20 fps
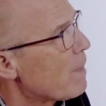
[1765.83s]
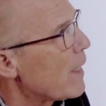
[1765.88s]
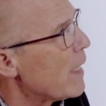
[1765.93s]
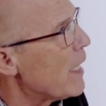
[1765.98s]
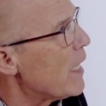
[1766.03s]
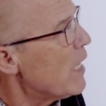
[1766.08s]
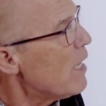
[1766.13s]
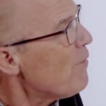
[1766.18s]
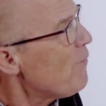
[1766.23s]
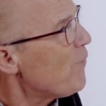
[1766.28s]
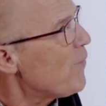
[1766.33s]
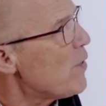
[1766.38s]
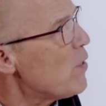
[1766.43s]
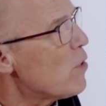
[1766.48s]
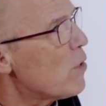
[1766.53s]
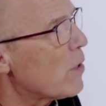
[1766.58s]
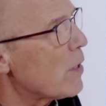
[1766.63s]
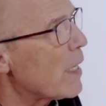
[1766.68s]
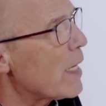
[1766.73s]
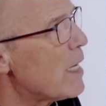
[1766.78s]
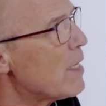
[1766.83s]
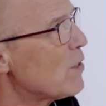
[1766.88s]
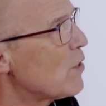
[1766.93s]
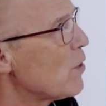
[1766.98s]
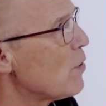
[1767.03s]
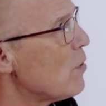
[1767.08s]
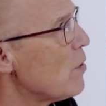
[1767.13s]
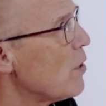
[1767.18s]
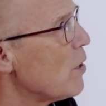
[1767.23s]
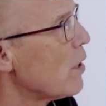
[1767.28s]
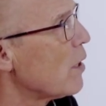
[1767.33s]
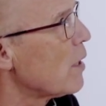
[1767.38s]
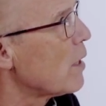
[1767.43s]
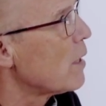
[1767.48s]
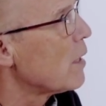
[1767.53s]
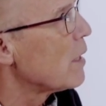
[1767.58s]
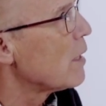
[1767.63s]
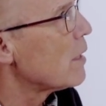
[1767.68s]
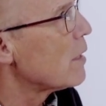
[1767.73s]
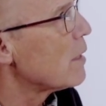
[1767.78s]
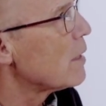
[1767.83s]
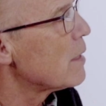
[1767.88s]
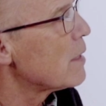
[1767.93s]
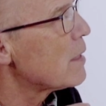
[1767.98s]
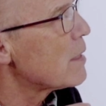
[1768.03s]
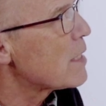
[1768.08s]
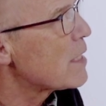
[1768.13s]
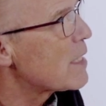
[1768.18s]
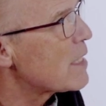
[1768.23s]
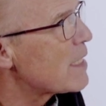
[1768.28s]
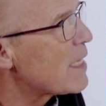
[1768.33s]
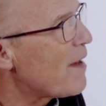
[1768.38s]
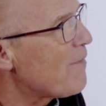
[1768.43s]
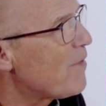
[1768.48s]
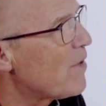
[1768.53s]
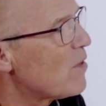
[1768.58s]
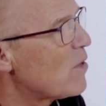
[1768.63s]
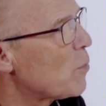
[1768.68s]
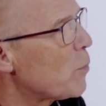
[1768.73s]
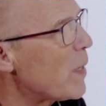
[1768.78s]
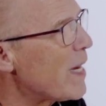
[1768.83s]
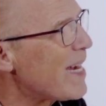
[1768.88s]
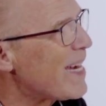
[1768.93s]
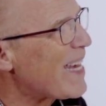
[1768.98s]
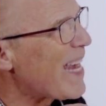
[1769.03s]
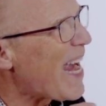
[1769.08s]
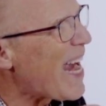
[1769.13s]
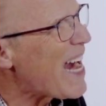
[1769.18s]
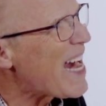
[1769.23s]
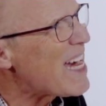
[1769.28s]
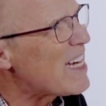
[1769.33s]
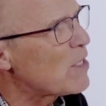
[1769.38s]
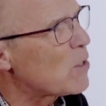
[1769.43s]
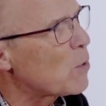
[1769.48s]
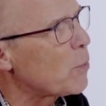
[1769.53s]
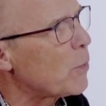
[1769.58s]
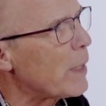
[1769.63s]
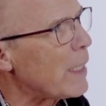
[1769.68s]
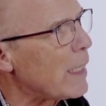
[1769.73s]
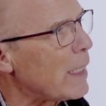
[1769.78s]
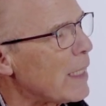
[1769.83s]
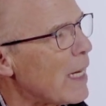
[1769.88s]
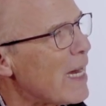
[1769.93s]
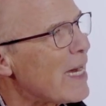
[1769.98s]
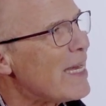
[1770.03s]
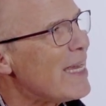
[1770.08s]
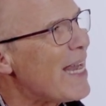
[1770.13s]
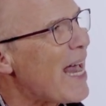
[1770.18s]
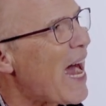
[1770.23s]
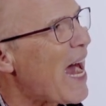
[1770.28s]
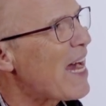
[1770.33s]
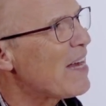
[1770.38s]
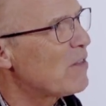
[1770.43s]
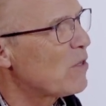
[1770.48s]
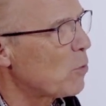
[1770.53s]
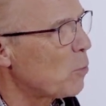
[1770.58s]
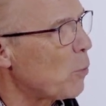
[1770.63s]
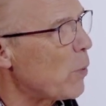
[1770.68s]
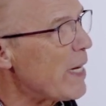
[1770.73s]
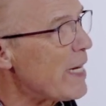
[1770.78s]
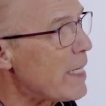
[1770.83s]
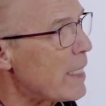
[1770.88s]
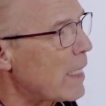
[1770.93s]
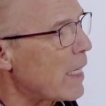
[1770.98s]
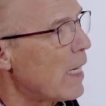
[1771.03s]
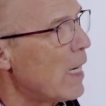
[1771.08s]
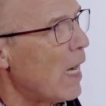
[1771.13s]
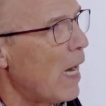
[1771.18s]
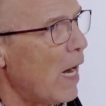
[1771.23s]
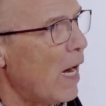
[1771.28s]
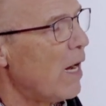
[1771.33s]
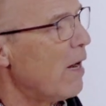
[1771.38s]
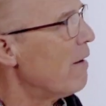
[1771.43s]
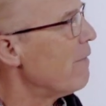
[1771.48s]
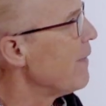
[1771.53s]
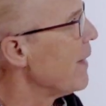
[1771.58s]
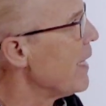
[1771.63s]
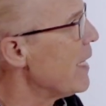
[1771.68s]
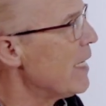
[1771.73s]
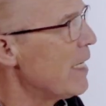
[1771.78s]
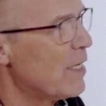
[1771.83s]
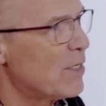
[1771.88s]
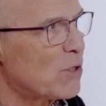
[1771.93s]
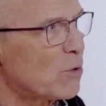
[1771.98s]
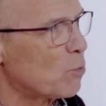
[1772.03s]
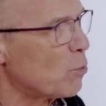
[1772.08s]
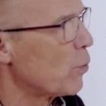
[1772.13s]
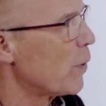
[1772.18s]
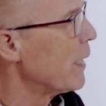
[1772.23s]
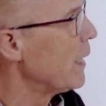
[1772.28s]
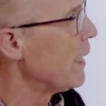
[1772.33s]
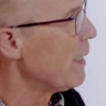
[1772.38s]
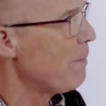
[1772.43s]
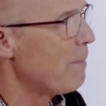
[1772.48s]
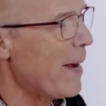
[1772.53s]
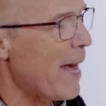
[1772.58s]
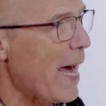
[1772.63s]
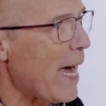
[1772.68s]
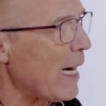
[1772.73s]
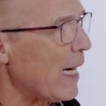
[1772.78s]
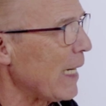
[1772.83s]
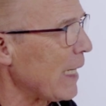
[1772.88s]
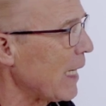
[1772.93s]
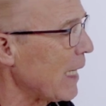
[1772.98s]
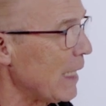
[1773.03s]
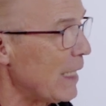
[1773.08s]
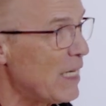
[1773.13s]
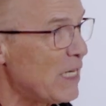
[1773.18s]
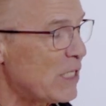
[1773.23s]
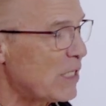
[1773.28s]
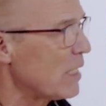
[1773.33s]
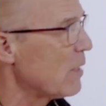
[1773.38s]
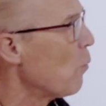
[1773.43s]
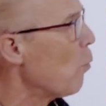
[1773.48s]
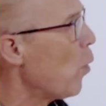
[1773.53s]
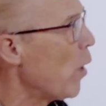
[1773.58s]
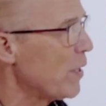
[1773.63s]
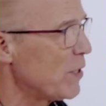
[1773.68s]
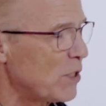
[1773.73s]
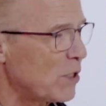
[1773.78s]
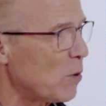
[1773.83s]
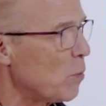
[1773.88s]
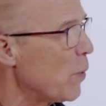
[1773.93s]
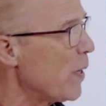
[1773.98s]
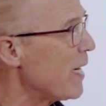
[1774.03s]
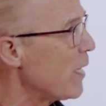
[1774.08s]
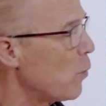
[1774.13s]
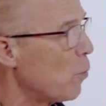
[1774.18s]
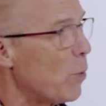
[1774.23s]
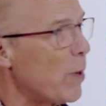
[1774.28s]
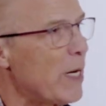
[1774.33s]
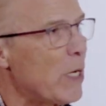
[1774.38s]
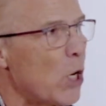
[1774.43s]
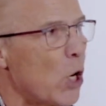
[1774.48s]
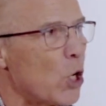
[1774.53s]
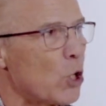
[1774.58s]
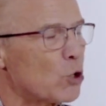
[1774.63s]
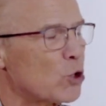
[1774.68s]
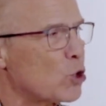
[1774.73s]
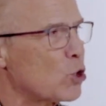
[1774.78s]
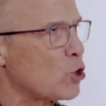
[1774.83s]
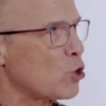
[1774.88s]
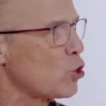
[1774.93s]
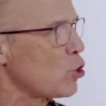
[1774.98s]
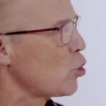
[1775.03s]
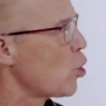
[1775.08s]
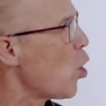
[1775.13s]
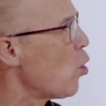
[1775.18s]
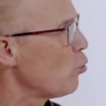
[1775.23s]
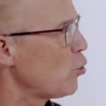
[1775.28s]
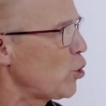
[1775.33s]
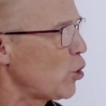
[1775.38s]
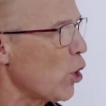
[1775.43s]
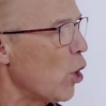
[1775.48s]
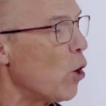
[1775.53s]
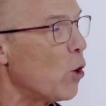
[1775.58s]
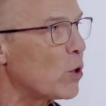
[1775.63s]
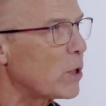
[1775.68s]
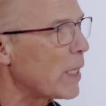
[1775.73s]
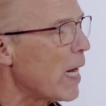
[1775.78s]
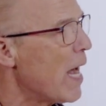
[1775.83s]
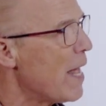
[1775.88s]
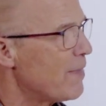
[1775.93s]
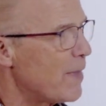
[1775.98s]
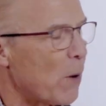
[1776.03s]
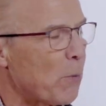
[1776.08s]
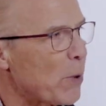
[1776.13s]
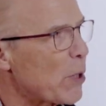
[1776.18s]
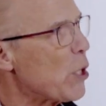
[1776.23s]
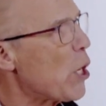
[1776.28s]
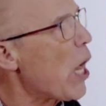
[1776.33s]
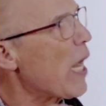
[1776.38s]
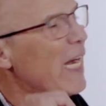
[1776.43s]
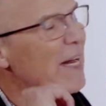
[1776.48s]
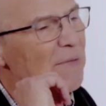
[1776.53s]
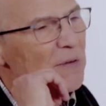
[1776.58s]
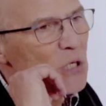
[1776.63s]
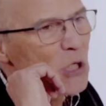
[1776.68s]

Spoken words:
if you're into your 7th week, 8th week, 9th week of it is really bad, like at least once a week, we are so choked that we're not even